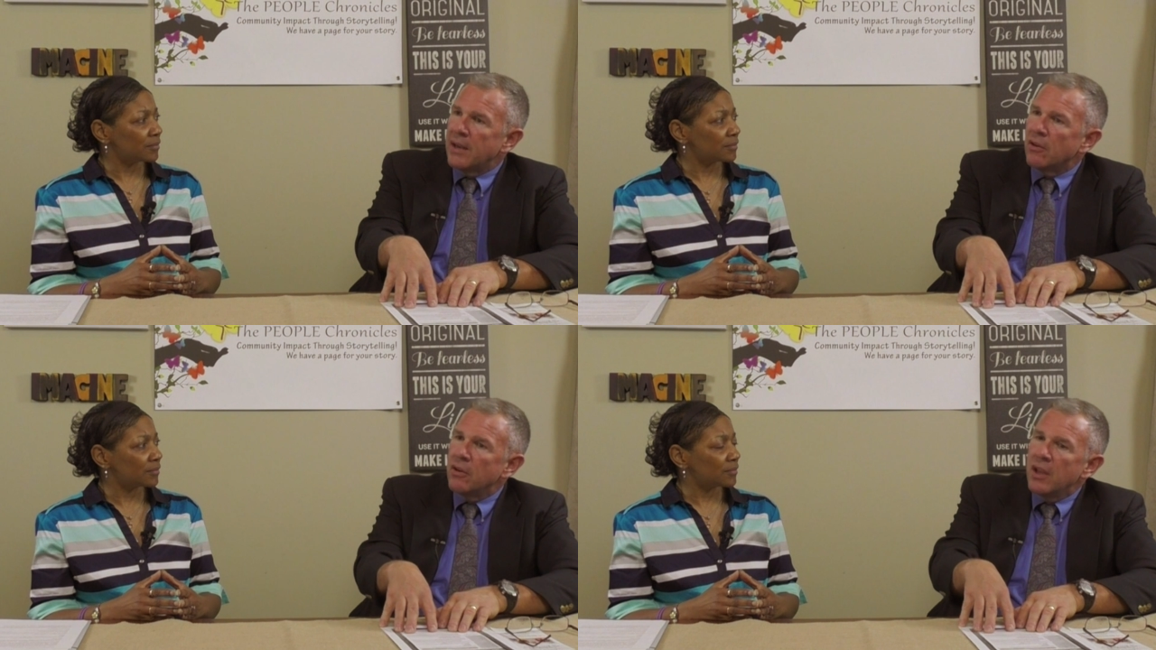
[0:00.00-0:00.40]

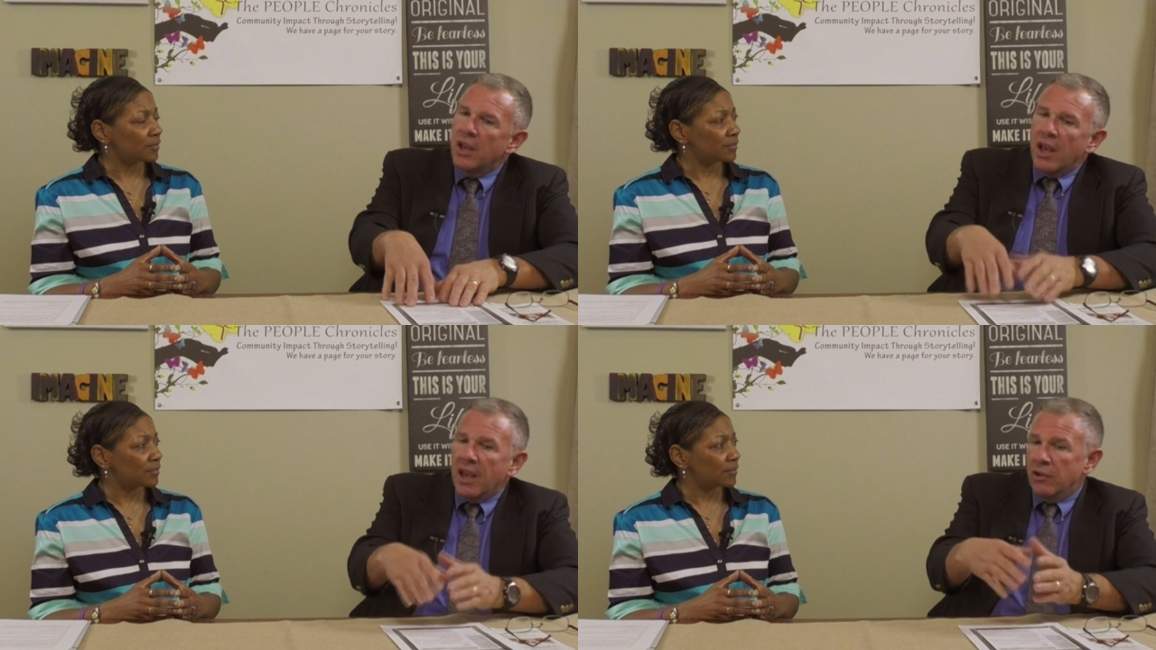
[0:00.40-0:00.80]
Speaker 1: record,
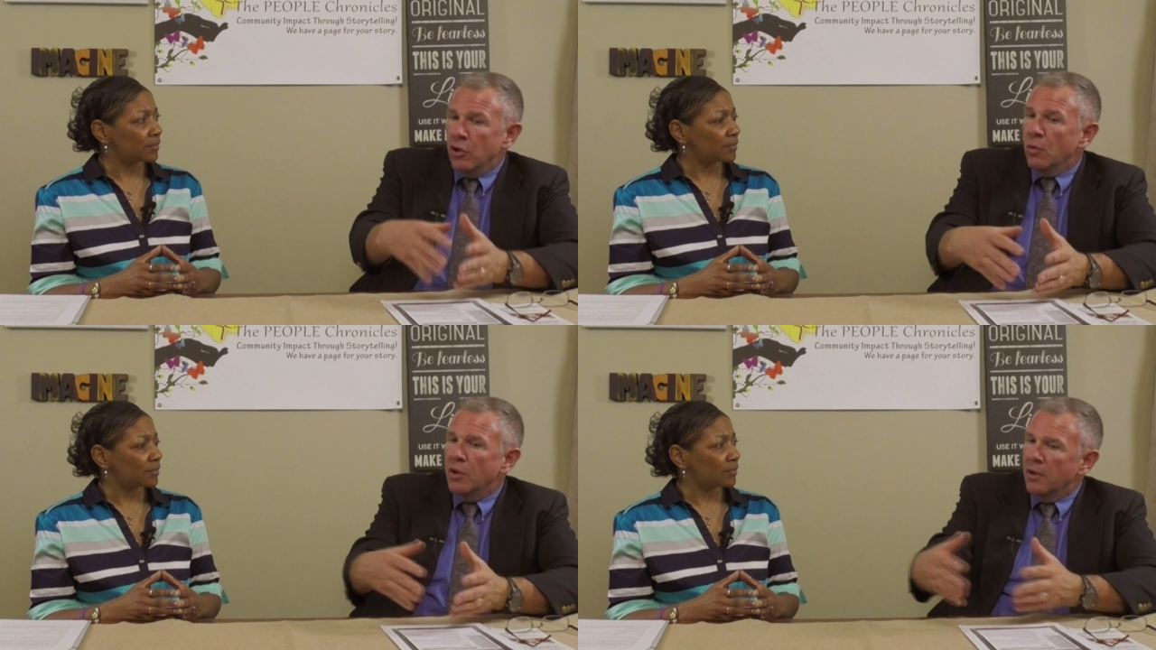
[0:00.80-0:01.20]

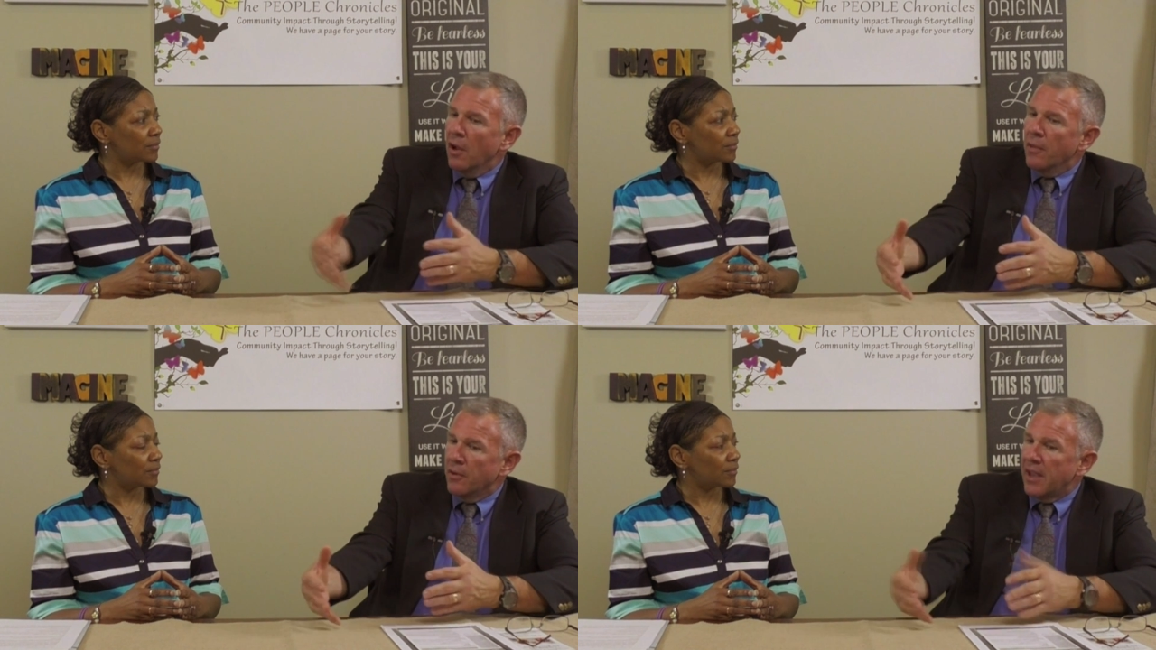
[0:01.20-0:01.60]
and you and
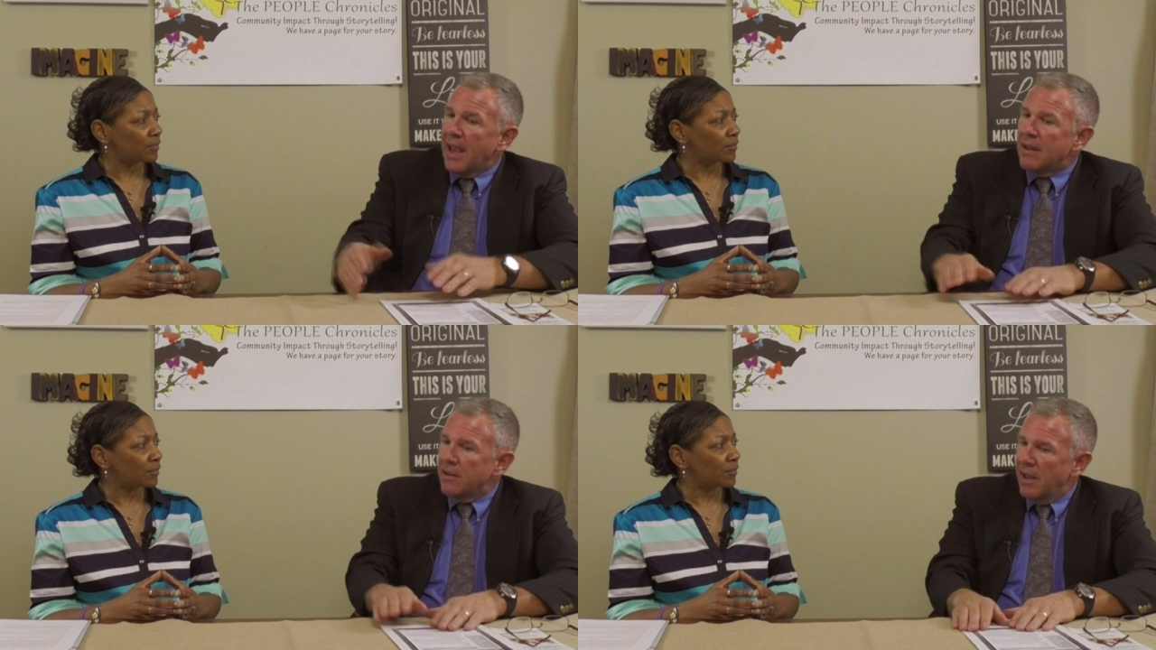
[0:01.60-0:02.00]
another
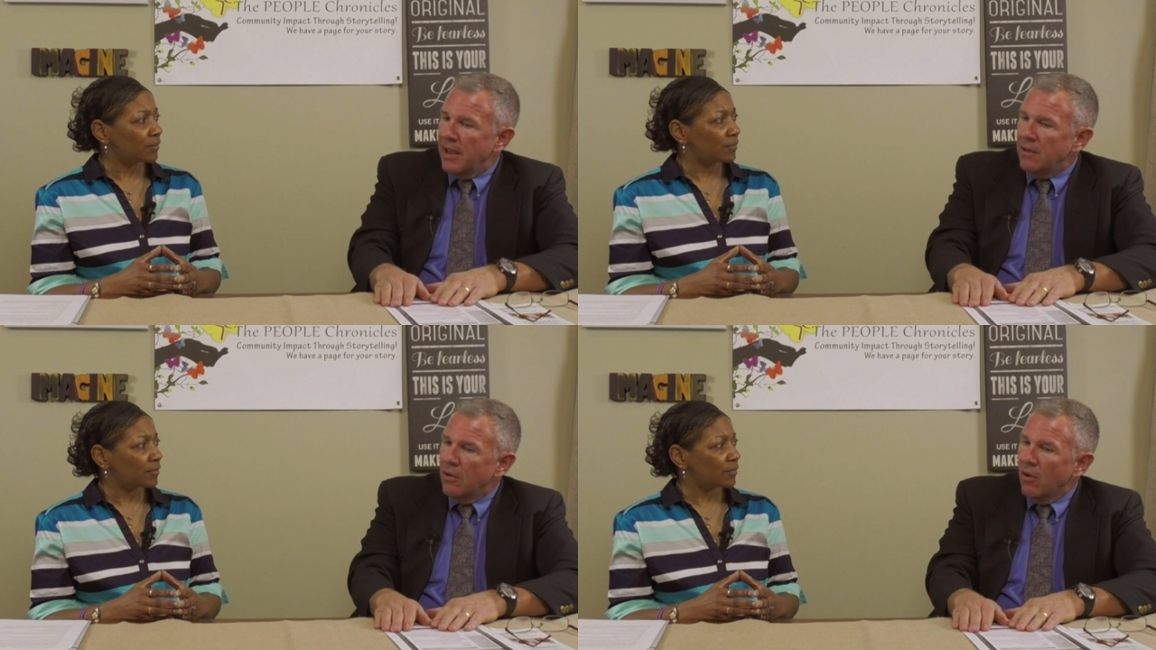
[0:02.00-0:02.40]

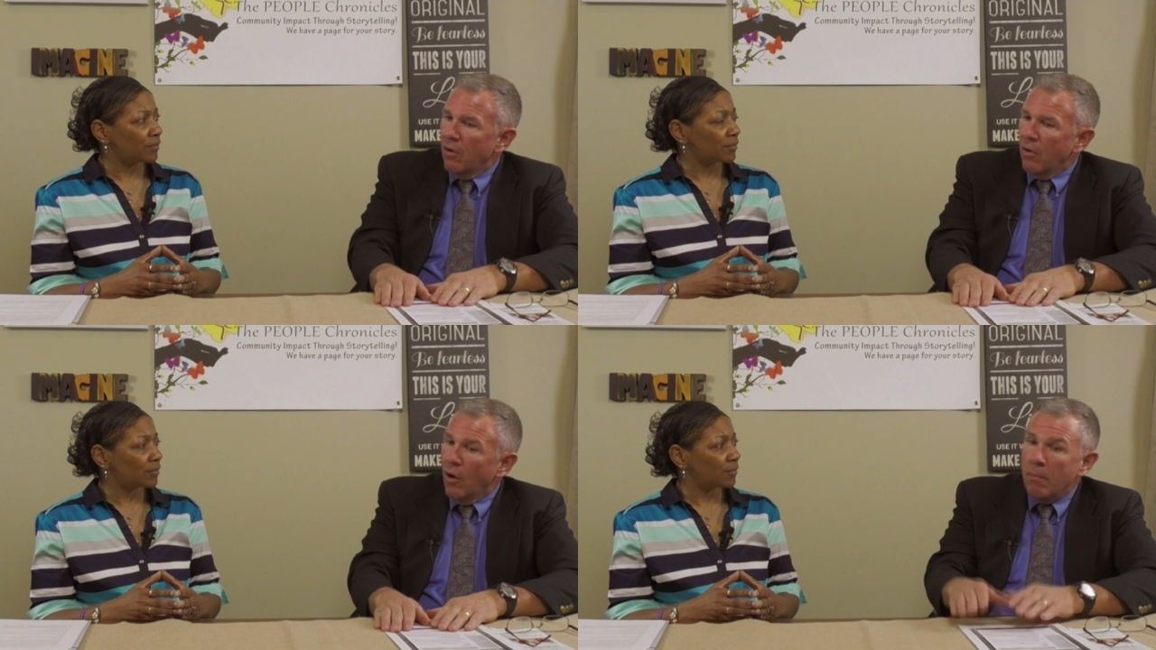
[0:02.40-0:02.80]
candidate
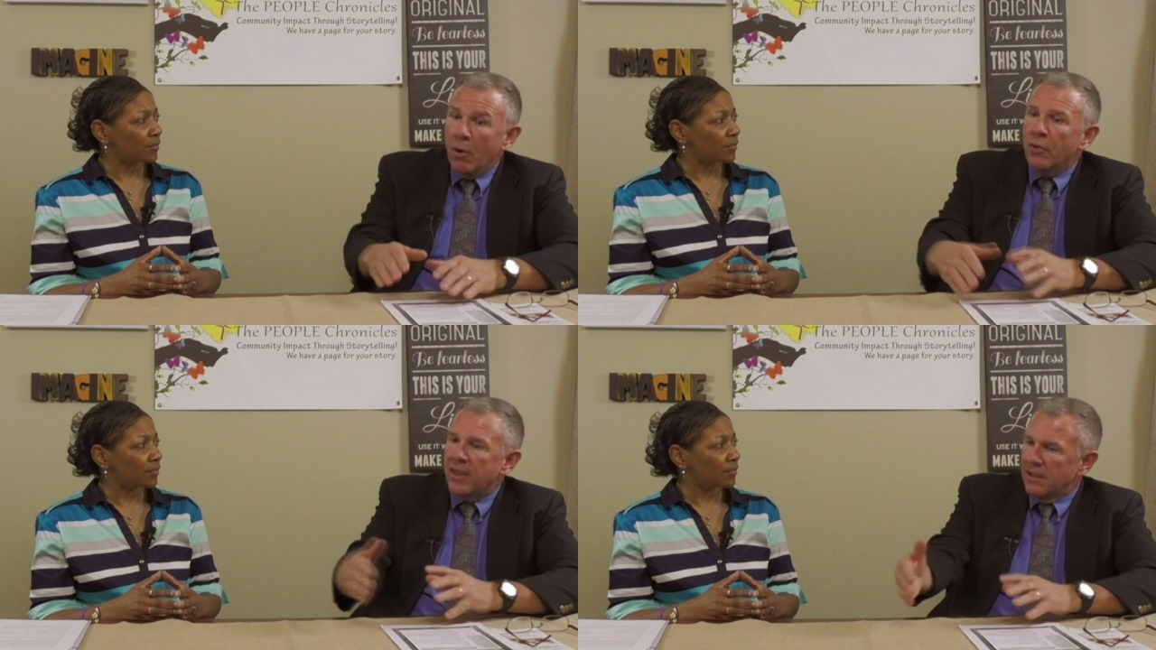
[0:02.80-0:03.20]
are
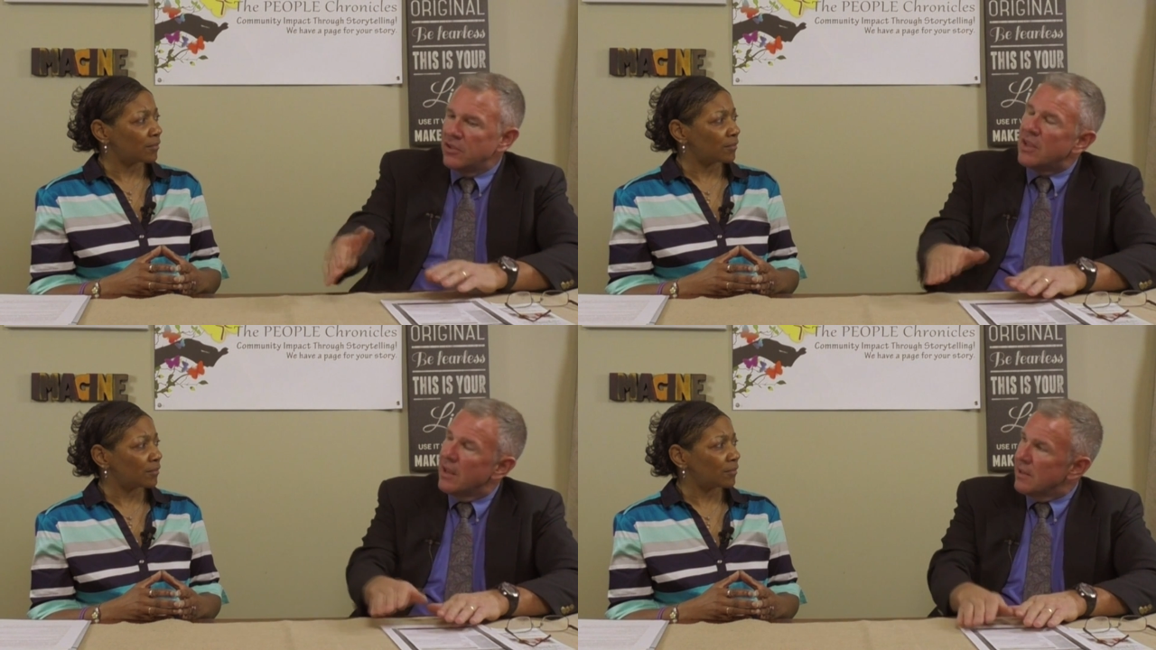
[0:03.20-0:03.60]
both
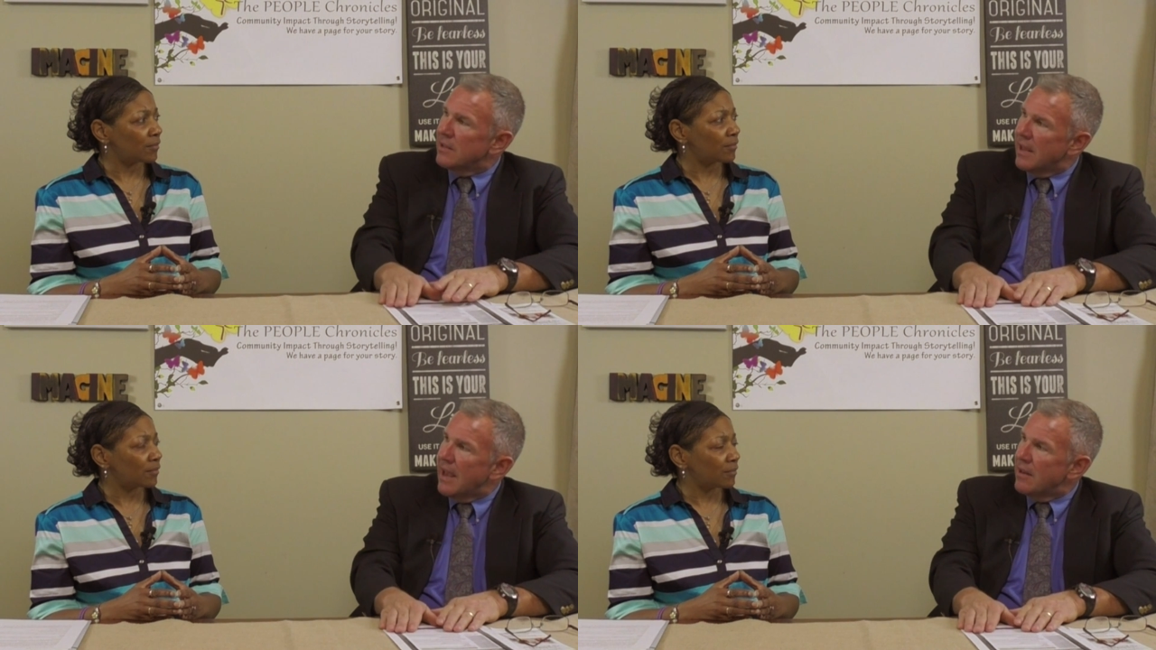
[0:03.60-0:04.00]

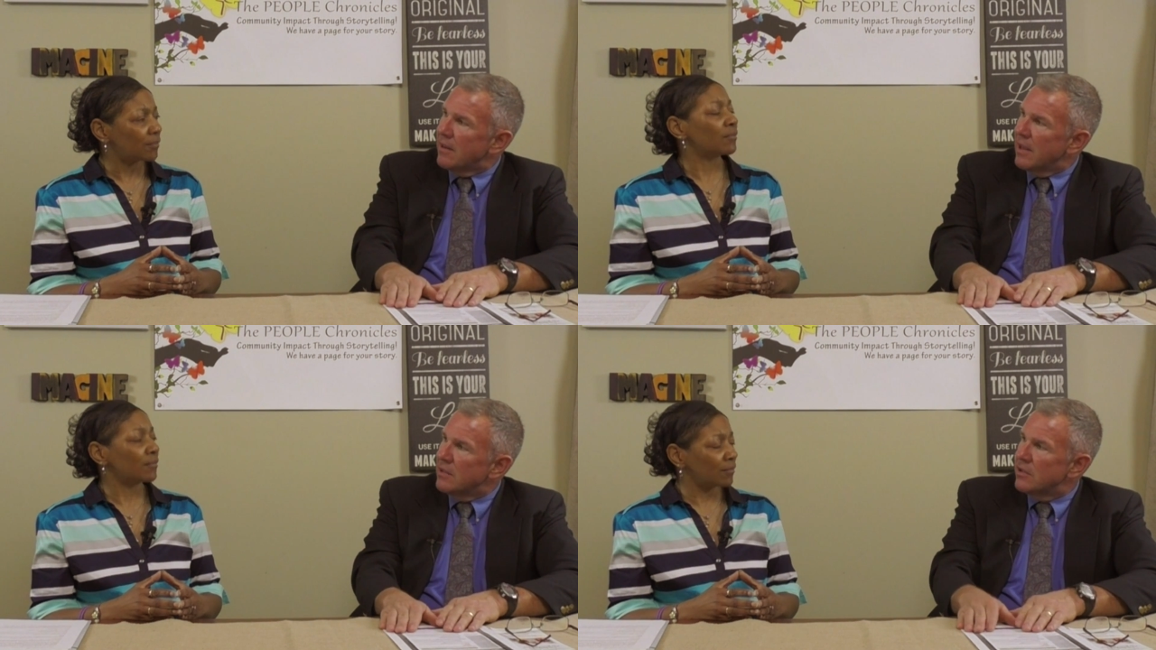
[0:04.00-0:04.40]
outstanding
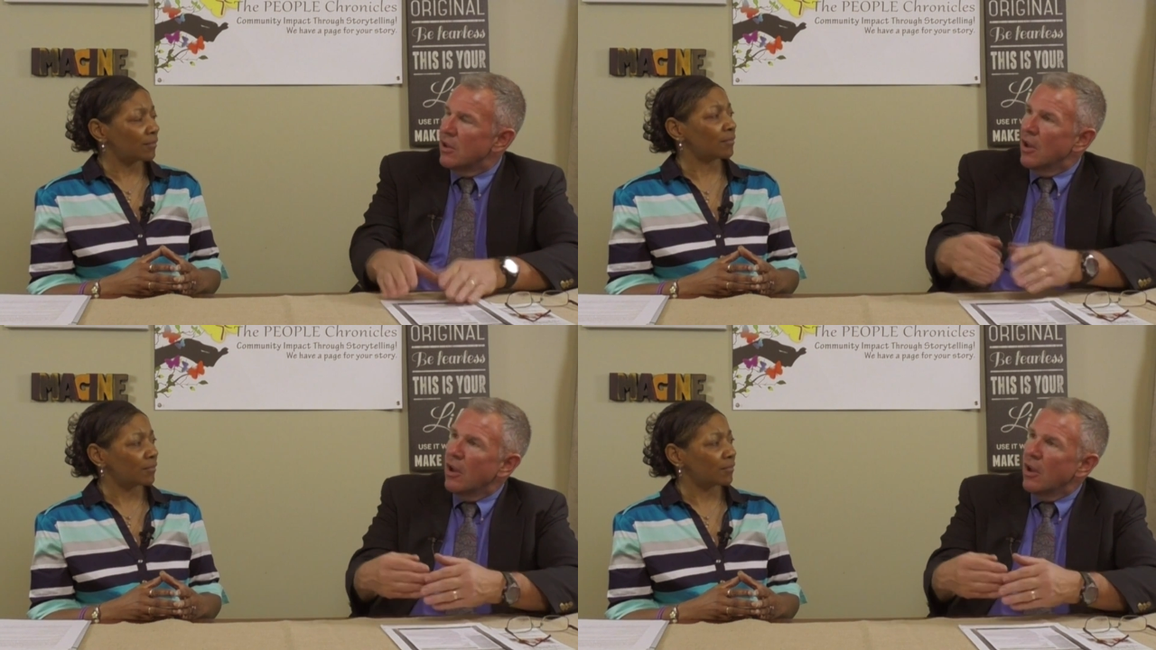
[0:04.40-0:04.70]
candidates,